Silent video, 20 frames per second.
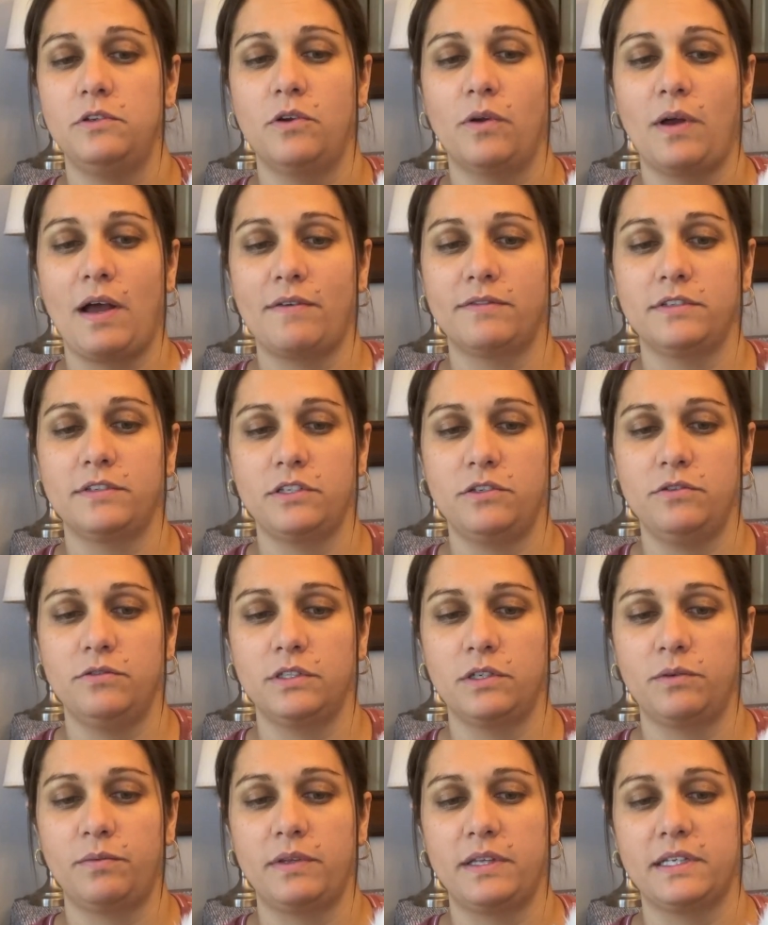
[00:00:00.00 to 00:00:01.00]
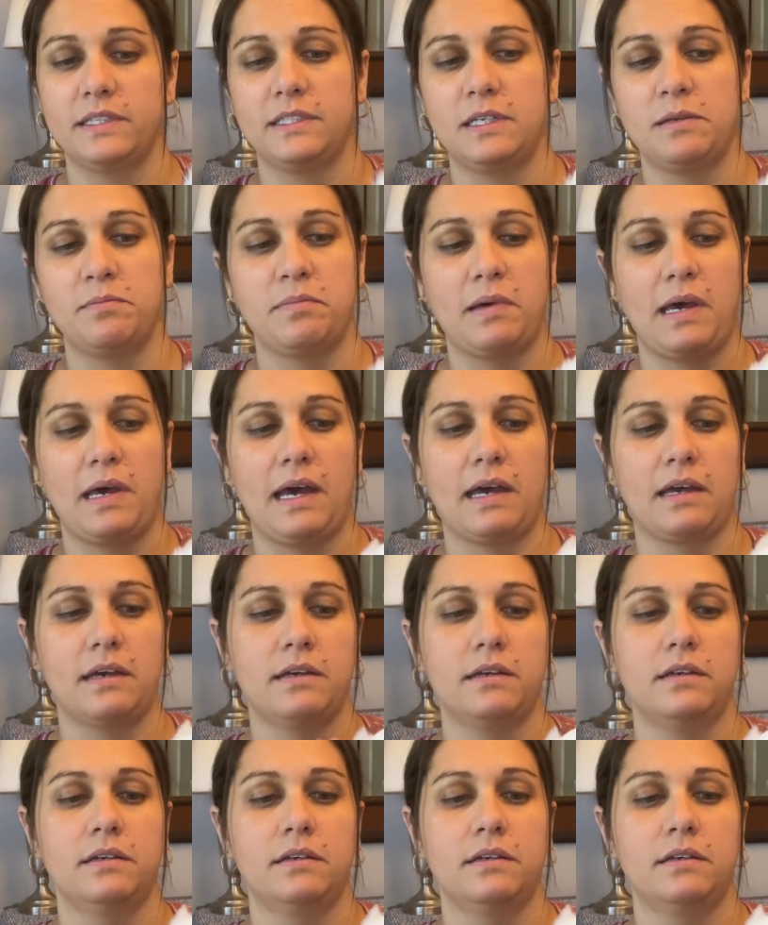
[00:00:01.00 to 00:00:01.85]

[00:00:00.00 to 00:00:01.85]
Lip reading: don't have to use it with a scent pack.